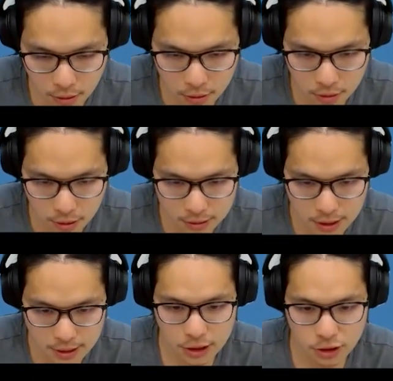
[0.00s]
local
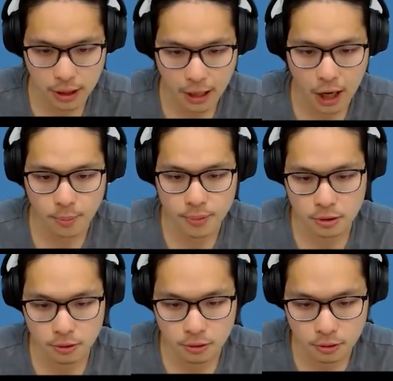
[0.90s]
context actually
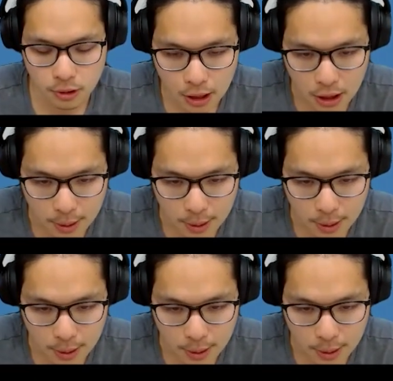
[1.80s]
helps to